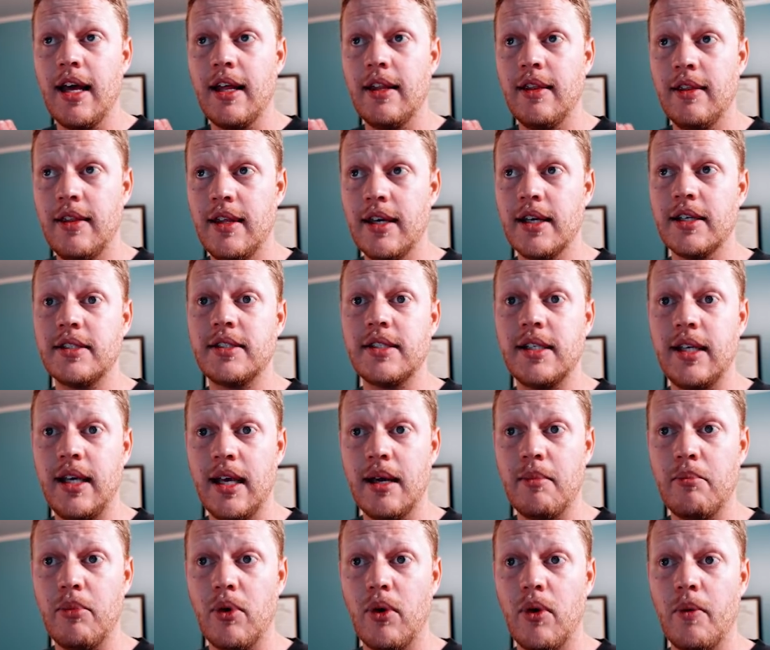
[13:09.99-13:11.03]
this
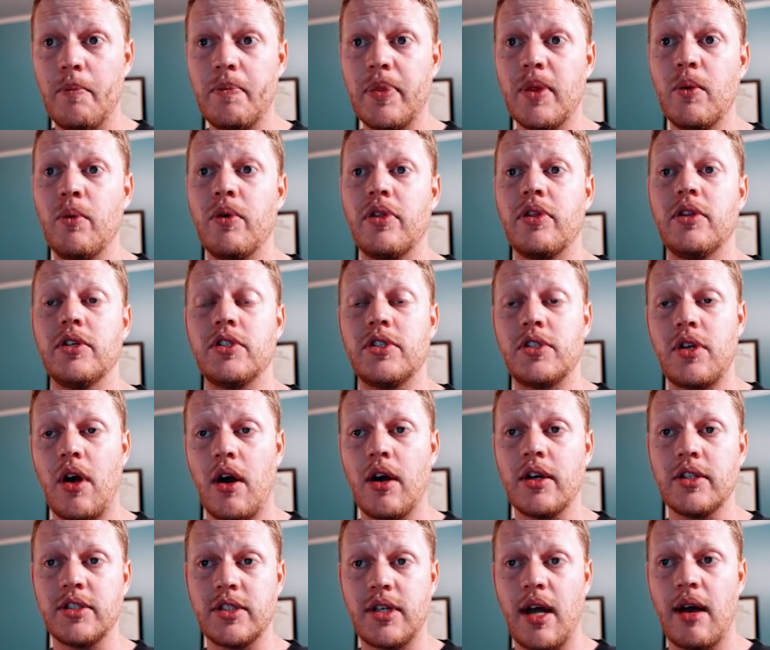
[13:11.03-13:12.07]
gimbal with the
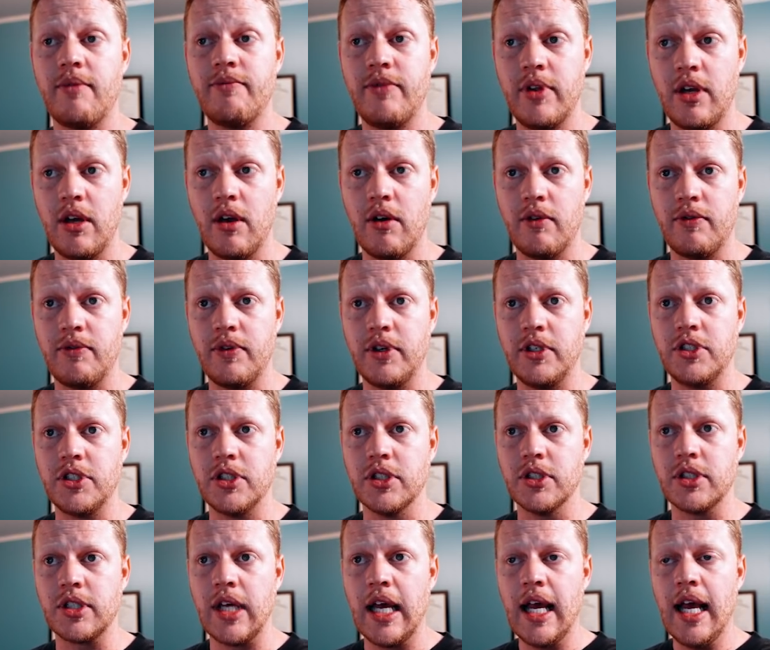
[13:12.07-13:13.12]
start and stop video
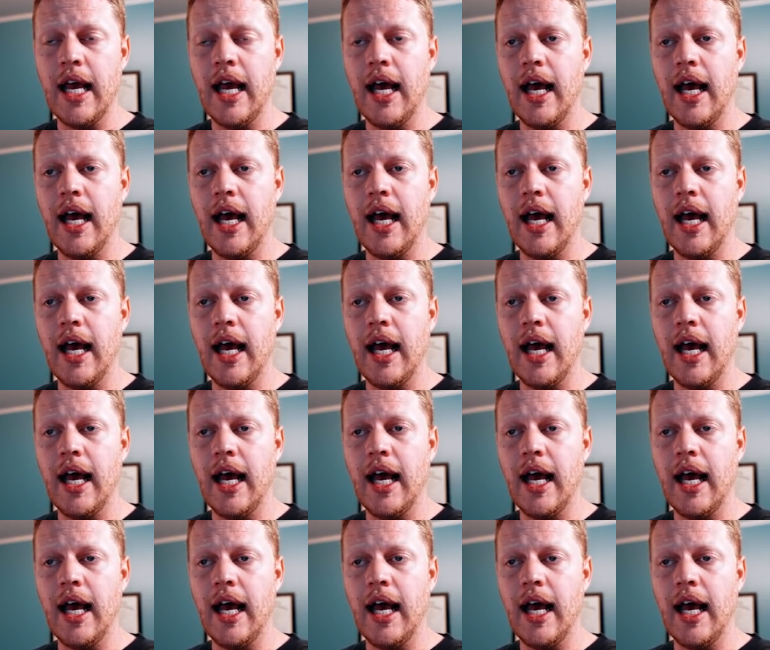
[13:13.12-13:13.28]
features.